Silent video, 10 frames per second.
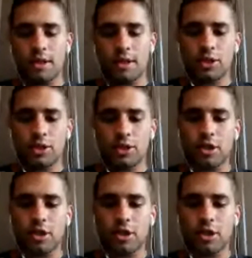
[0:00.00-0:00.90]
I mean, I
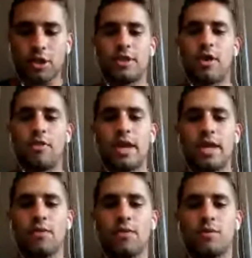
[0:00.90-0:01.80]
think I've touched on
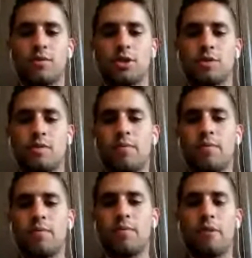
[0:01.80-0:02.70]
so much of that already
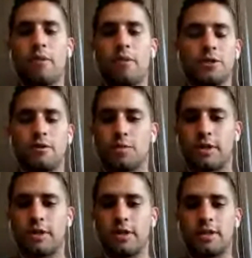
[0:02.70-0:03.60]
with just my
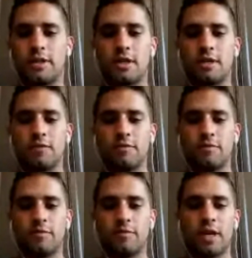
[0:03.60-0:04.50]
personal
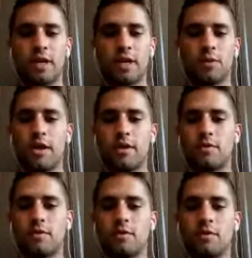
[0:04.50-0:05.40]
experience of being able to
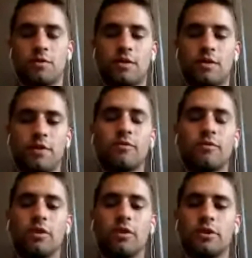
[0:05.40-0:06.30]
wear
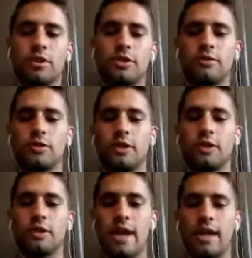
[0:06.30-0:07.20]
different versions for
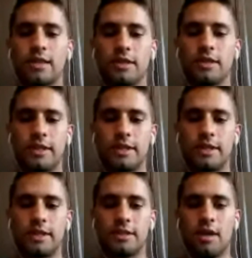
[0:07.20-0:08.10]
different activities,
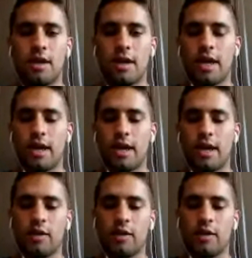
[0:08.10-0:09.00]
and
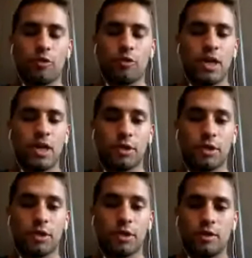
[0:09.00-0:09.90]
for being able
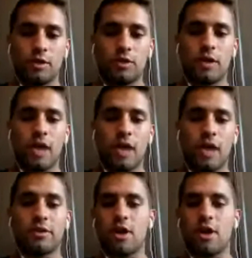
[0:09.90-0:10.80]
to have
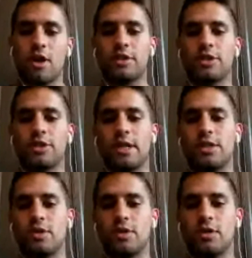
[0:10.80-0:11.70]
the socket change
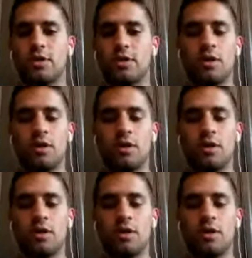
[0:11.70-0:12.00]
with you.